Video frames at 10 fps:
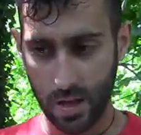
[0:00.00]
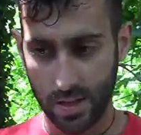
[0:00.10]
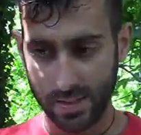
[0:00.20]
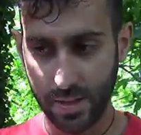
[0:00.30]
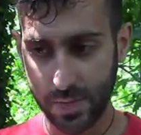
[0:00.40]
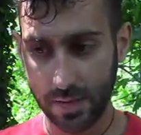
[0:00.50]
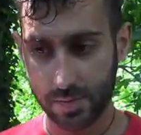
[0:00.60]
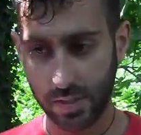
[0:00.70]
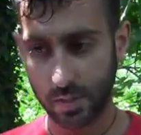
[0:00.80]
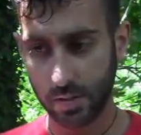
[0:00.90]
sometimes
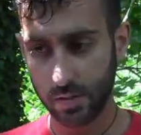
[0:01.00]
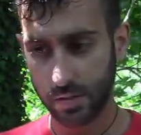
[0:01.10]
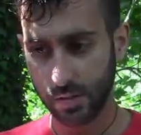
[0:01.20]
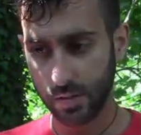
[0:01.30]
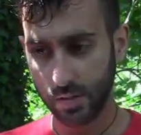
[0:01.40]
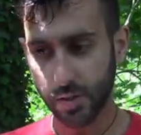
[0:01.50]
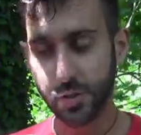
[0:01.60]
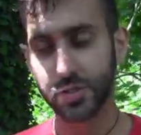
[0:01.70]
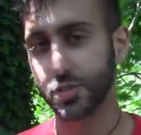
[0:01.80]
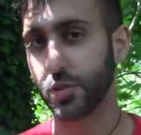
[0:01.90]
he, he
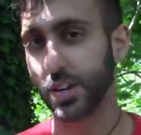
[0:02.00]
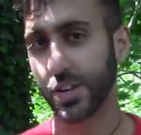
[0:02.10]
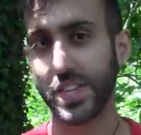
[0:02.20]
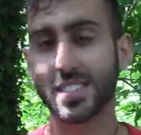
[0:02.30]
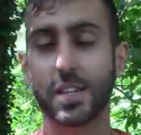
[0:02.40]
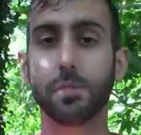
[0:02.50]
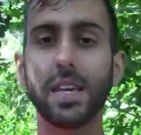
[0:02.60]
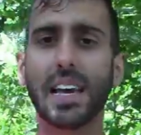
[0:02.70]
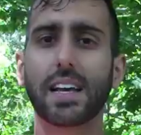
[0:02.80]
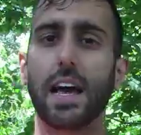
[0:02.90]
used to trigger things in me,
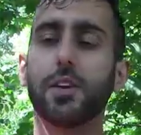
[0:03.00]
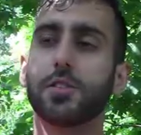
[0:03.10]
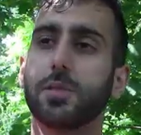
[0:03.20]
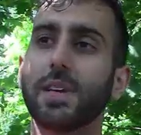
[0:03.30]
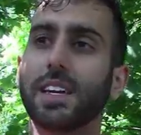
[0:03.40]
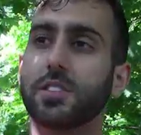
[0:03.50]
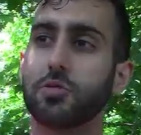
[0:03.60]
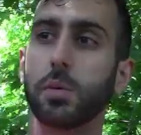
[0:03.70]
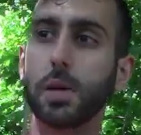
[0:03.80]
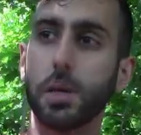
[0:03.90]
like I used to be
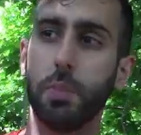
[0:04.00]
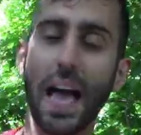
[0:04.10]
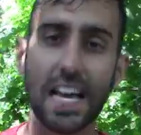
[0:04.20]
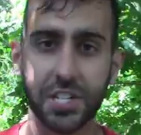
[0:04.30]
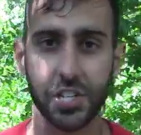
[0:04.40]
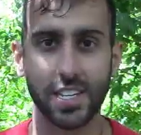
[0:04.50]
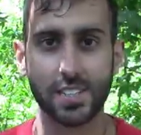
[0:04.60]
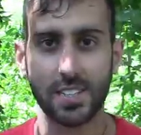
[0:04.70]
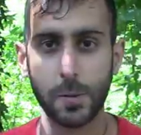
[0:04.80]
extremely passionate,